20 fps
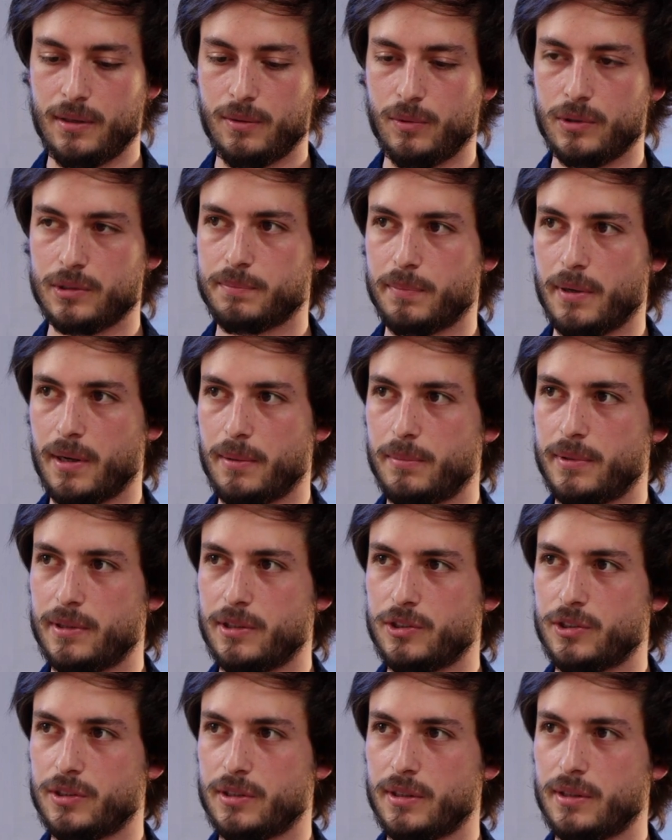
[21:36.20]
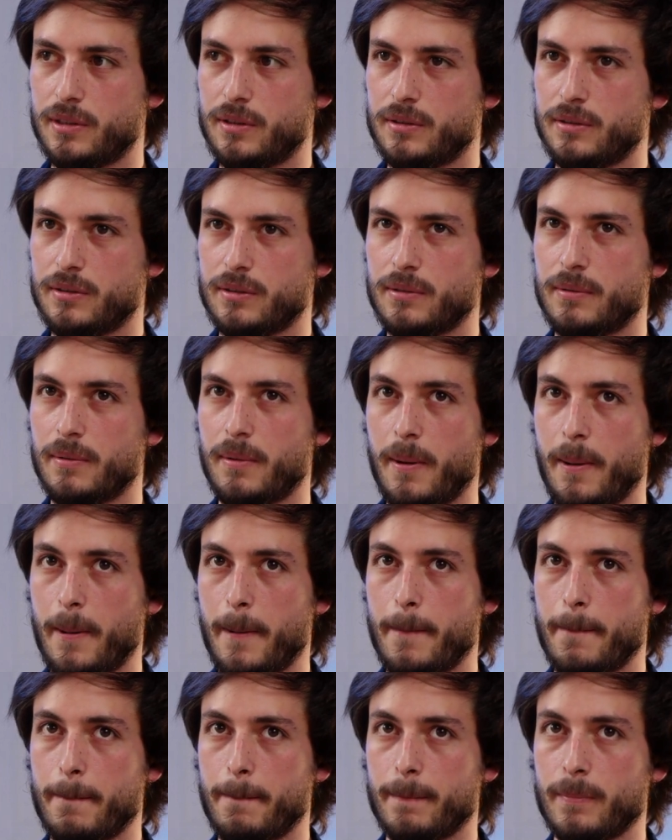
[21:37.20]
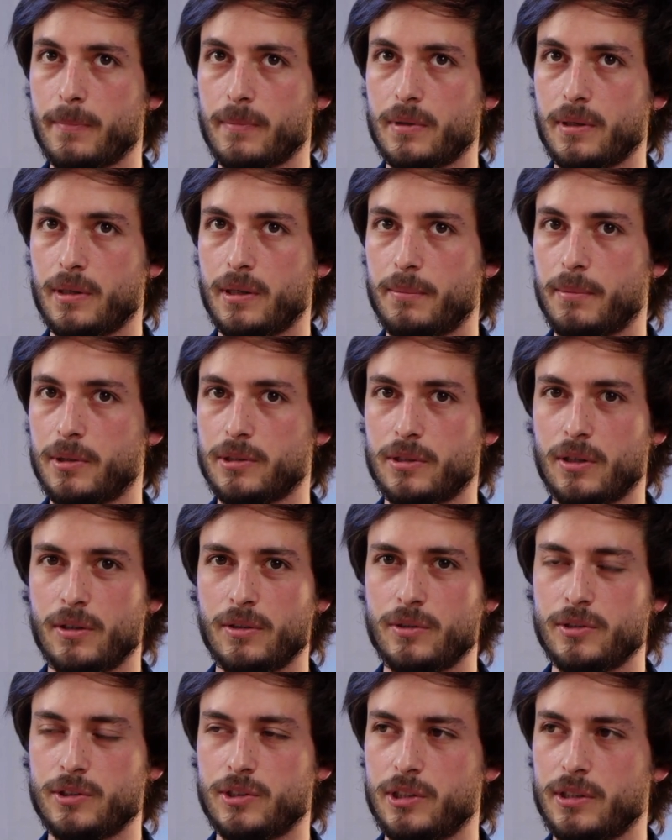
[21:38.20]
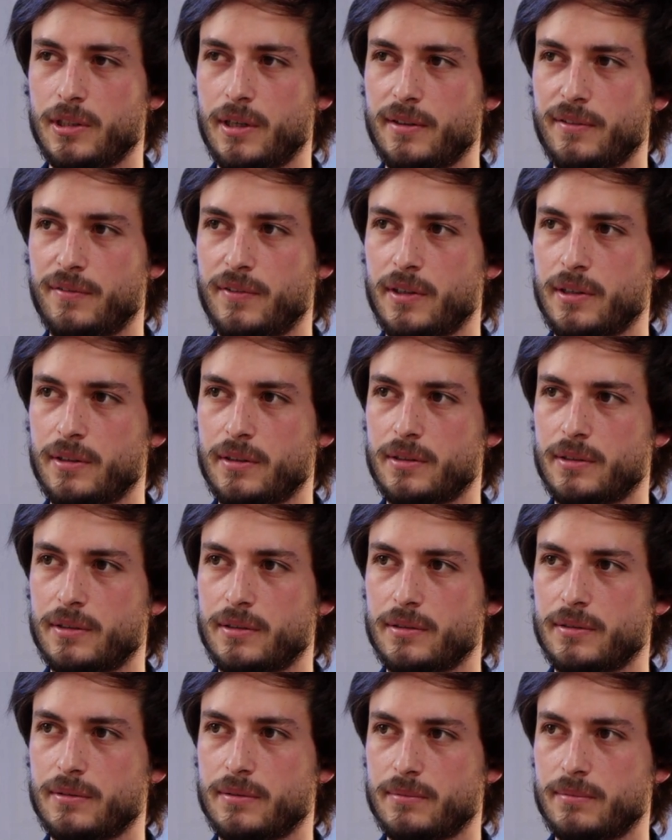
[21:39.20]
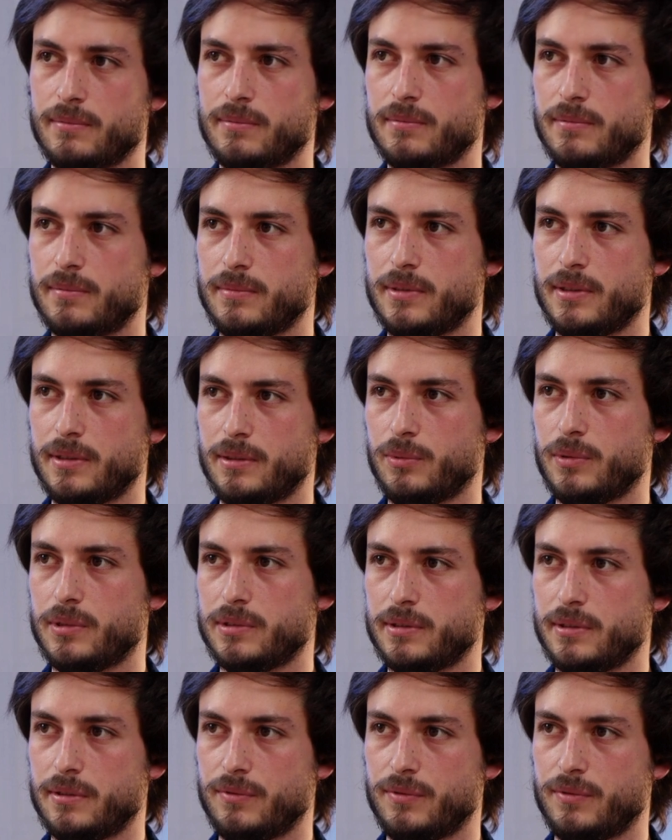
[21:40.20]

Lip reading: was published in hematology, I think. It was a